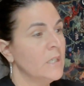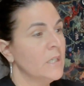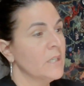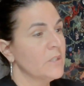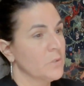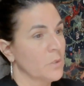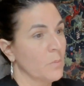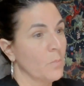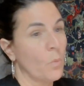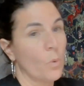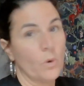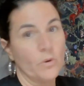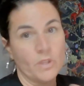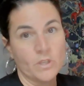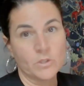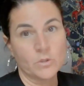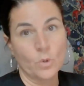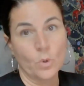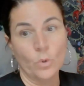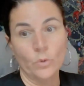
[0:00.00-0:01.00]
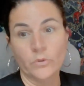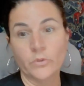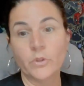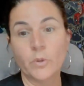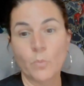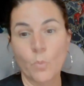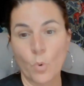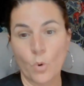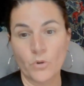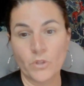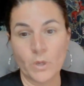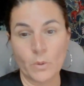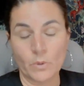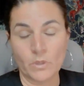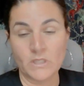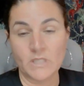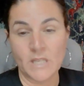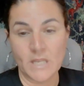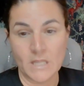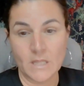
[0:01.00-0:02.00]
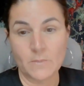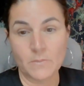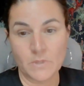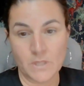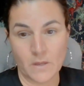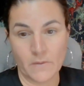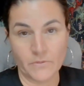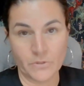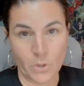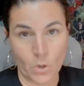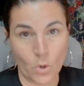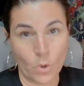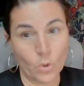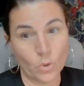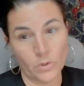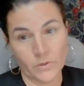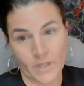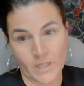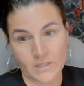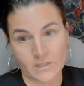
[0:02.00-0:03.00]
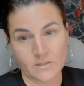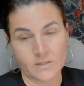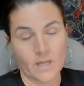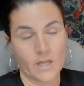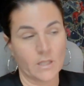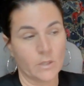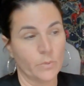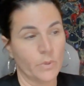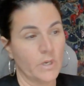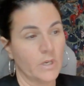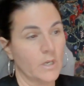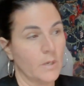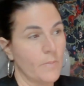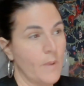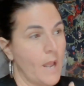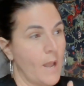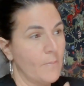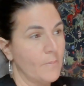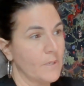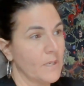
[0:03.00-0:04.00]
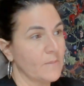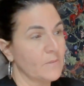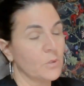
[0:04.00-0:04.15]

So the more they sold, the more they were digging themselves a hole, and that's exactly what ended up happening.